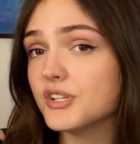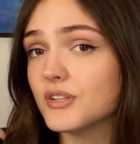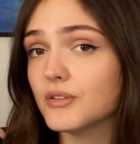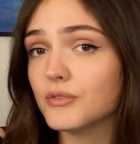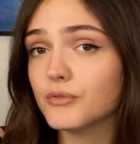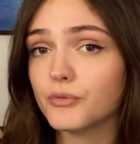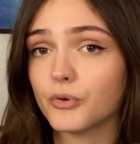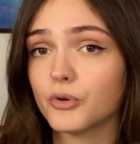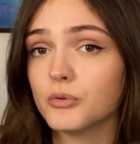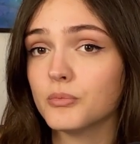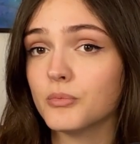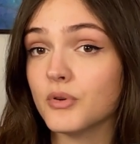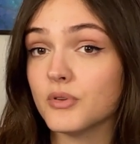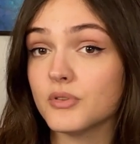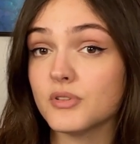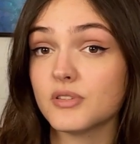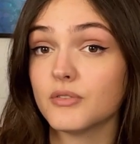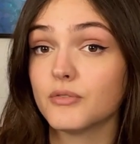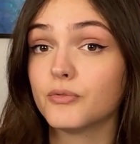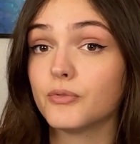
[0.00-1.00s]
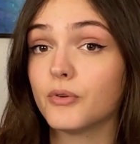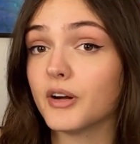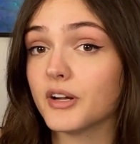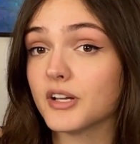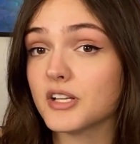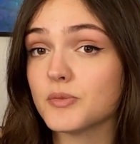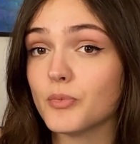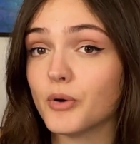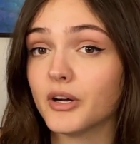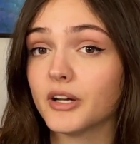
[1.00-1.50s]
and foremost, the
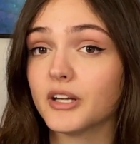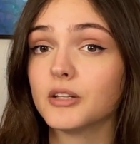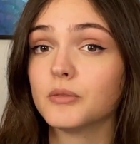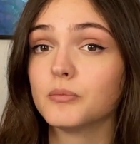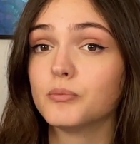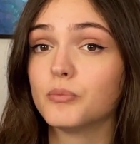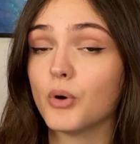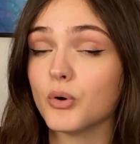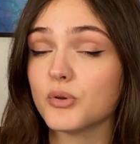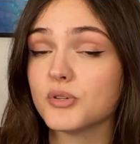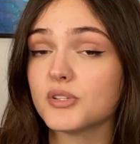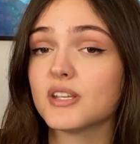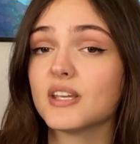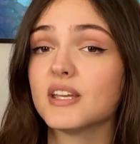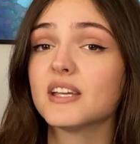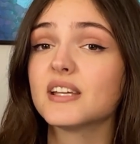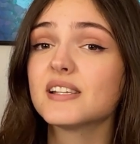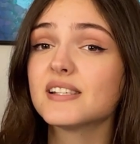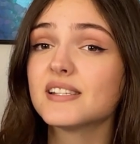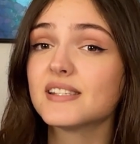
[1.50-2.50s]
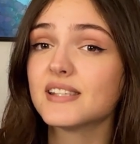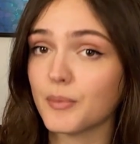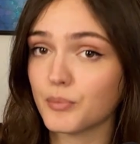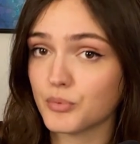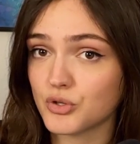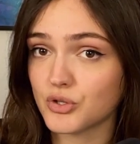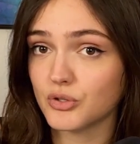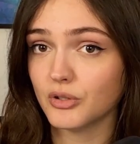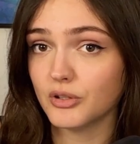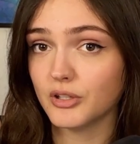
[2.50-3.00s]
Forex market boasts
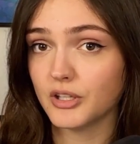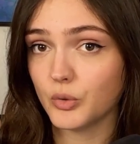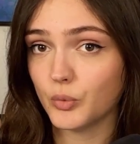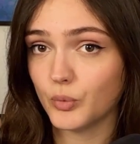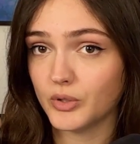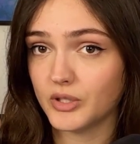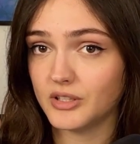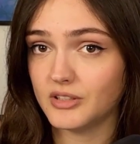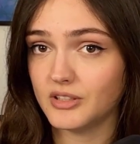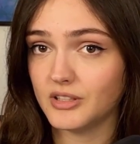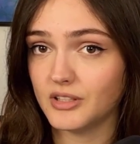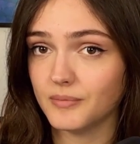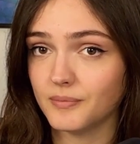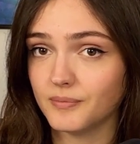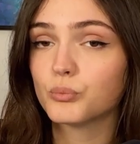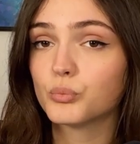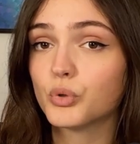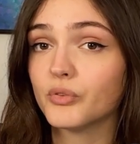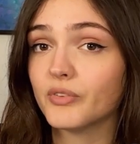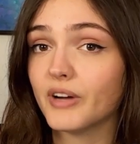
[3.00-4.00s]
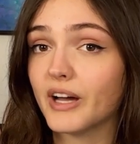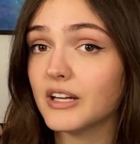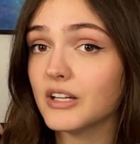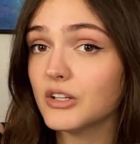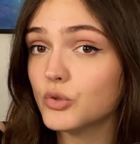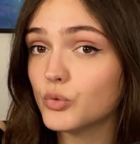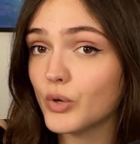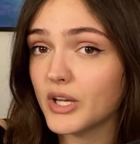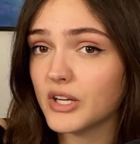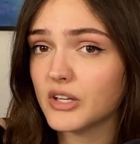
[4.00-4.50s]
exceptional liquidity, providing
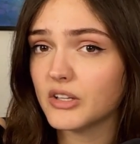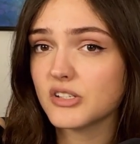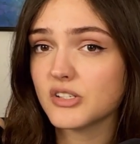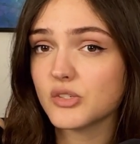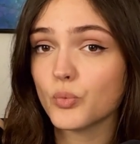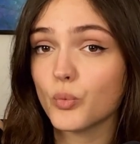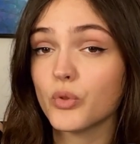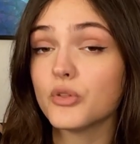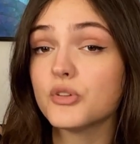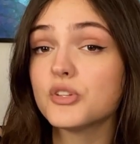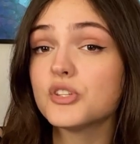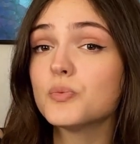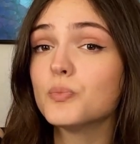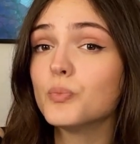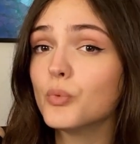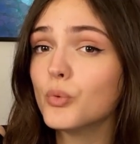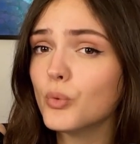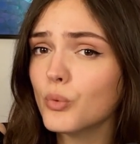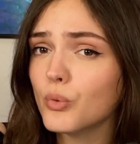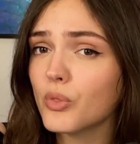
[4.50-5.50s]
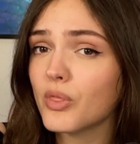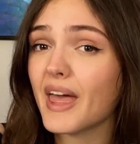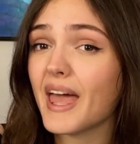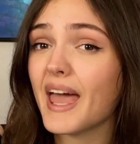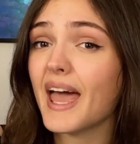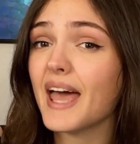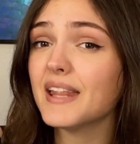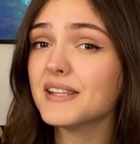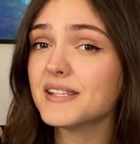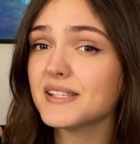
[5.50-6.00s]
traders with a smooth
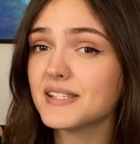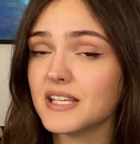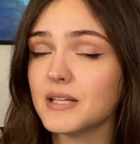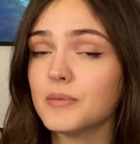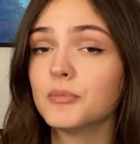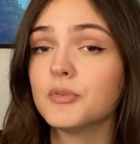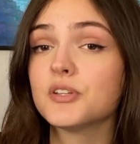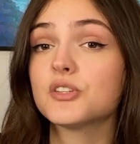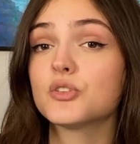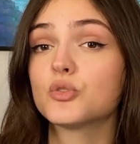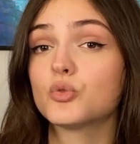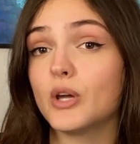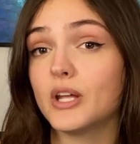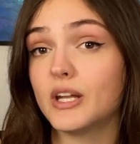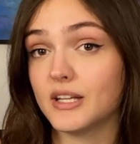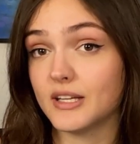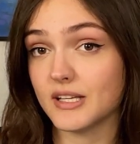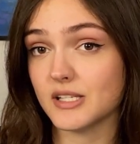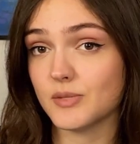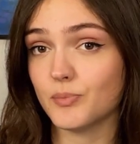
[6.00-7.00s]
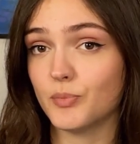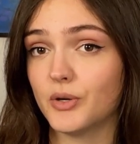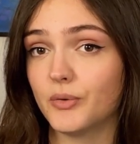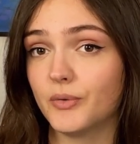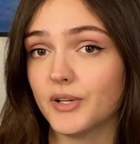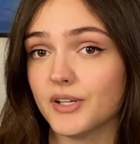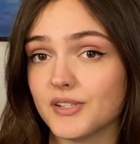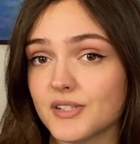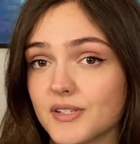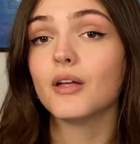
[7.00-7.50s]
and seamless trading
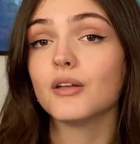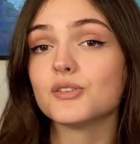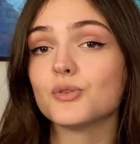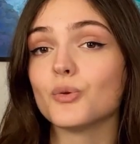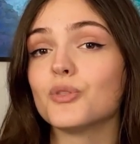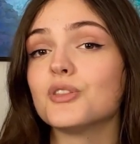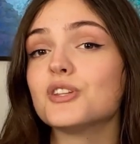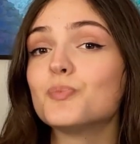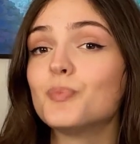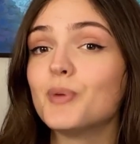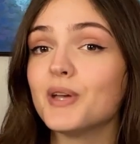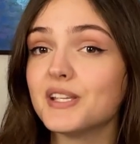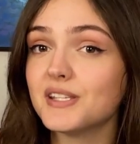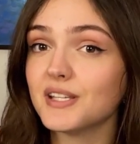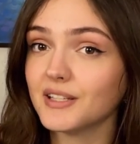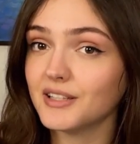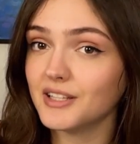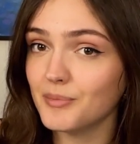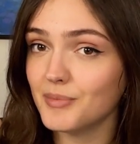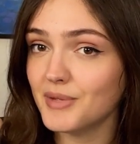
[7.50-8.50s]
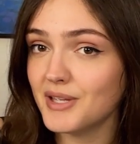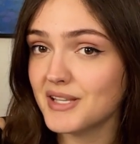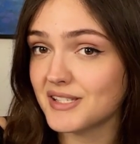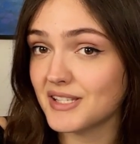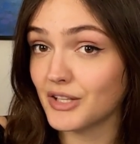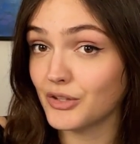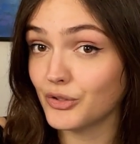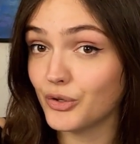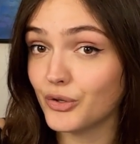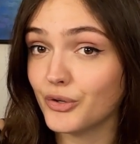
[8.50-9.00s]
experience. So this basically means
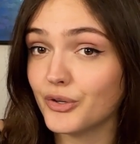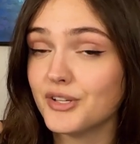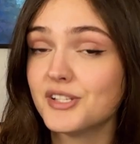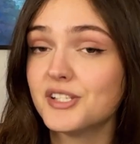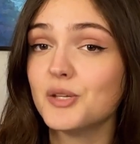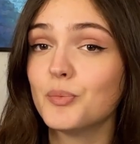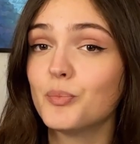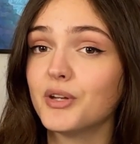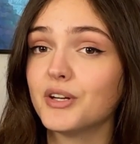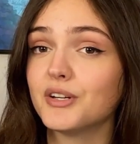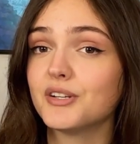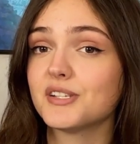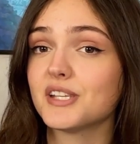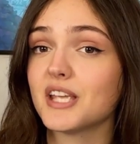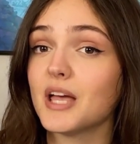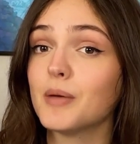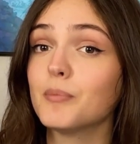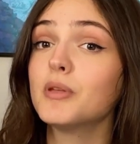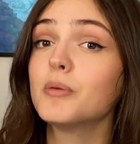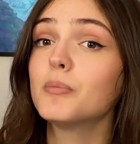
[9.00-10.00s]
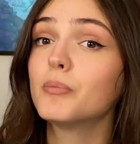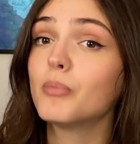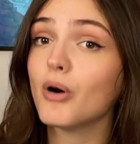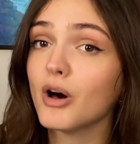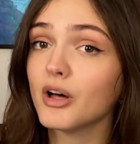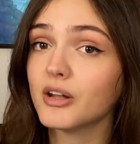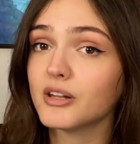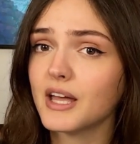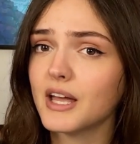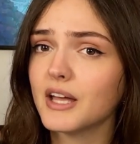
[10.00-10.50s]
that currency pairs can be
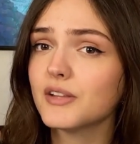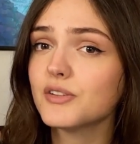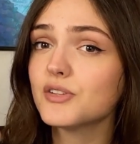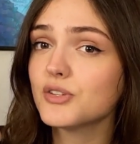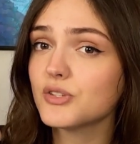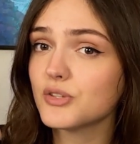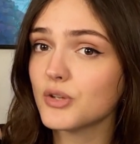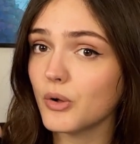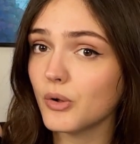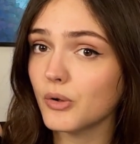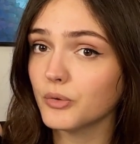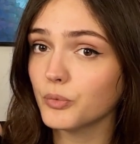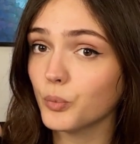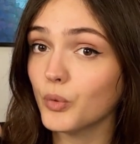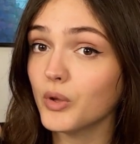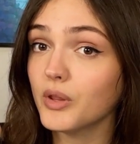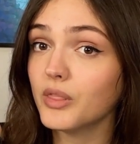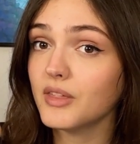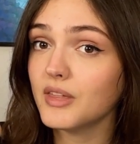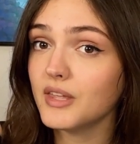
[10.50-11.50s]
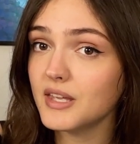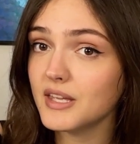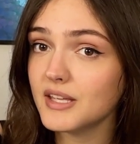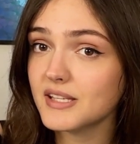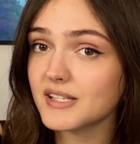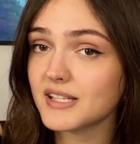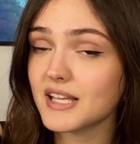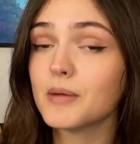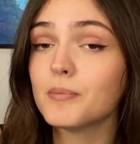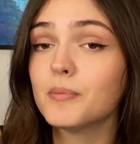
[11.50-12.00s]
bought and sold with
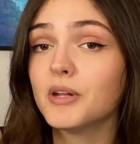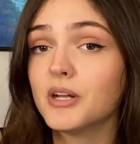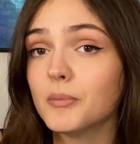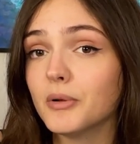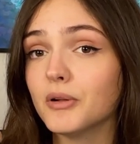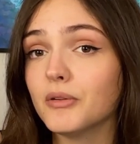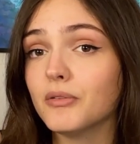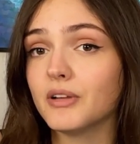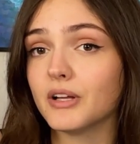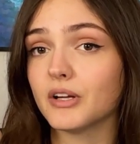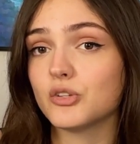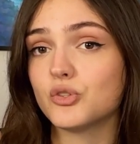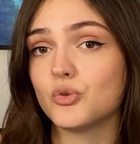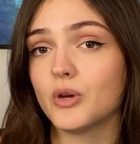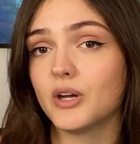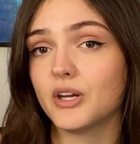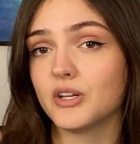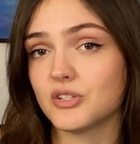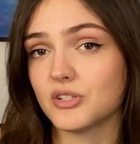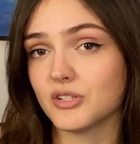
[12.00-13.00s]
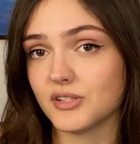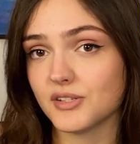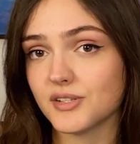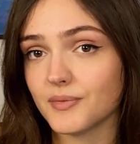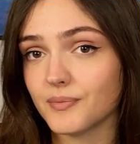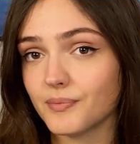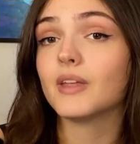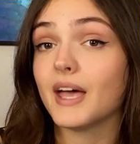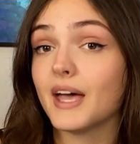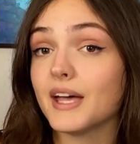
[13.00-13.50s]
ease and minimal fluctuations.
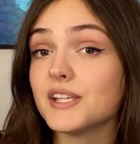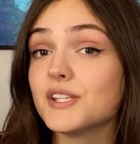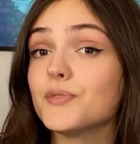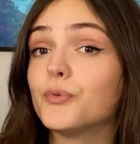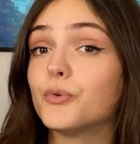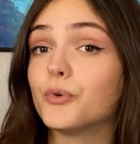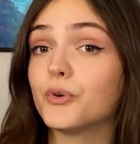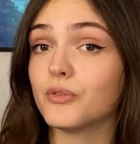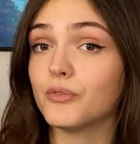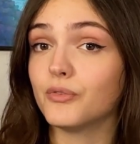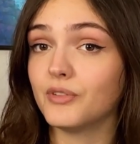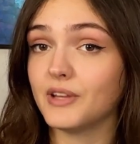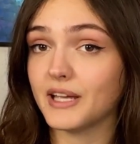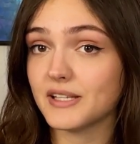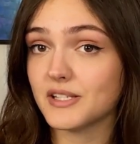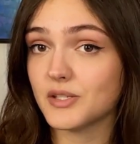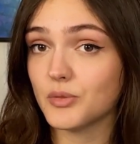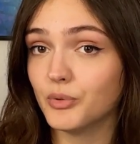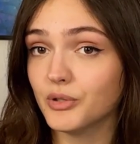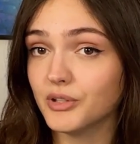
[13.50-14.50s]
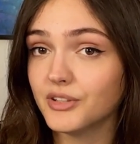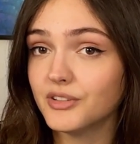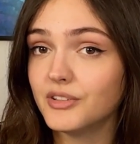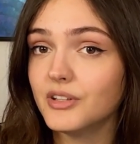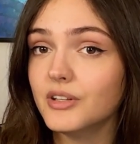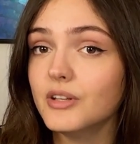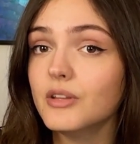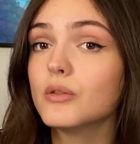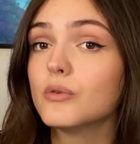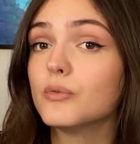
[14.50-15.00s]
As for the
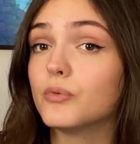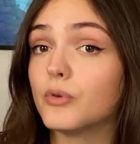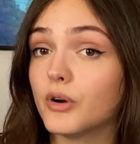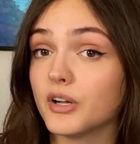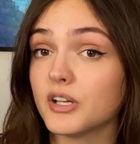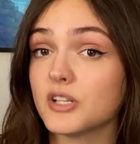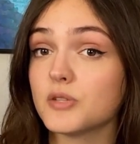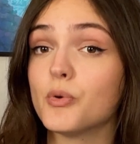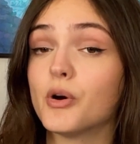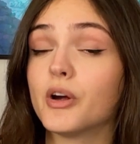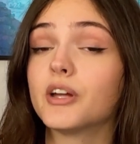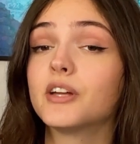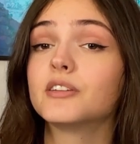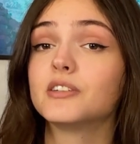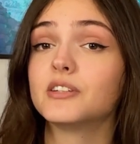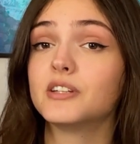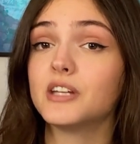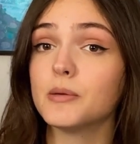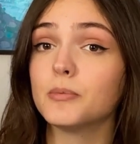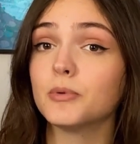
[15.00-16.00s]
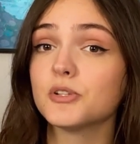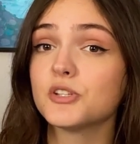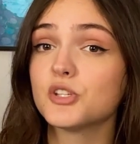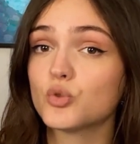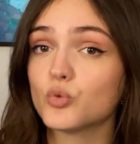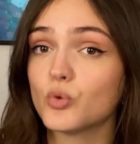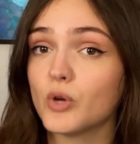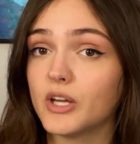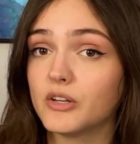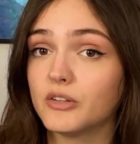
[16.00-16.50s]
flexibility, the Forex market enables
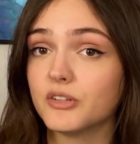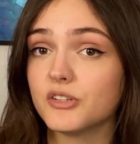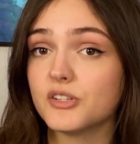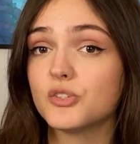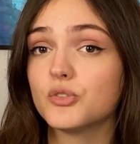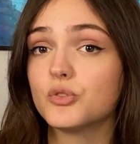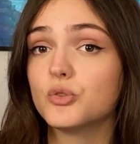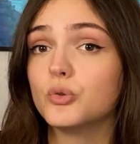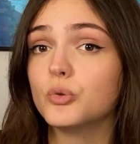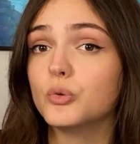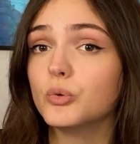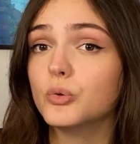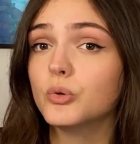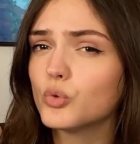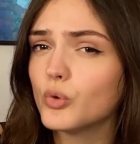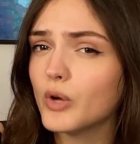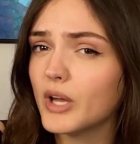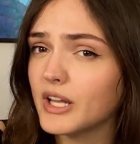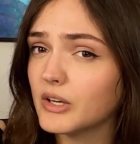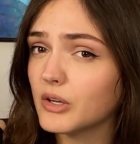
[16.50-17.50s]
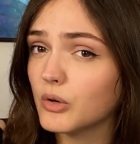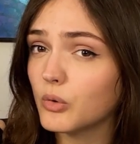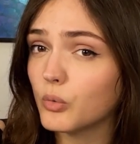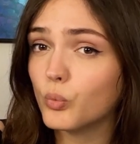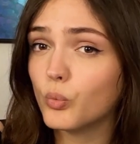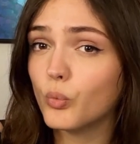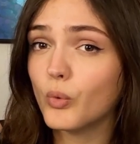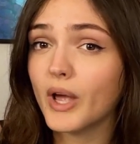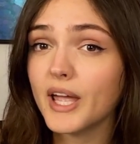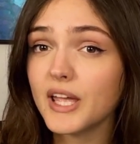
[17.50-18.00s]
traders to trade a
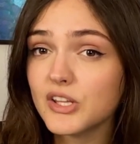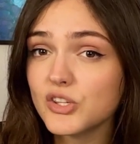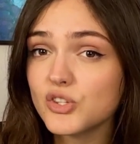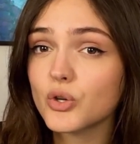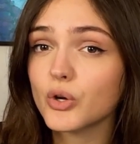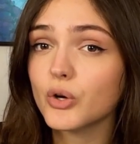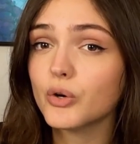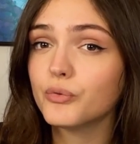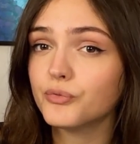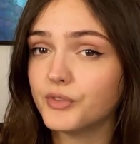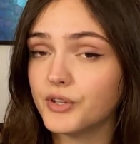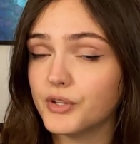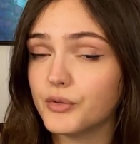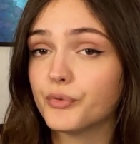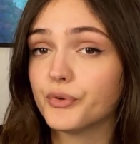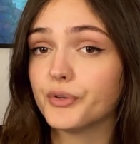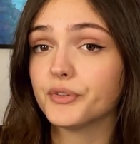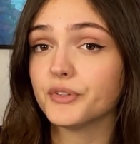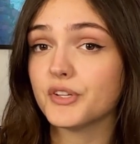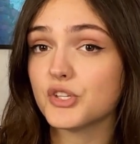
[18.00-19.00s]
range of different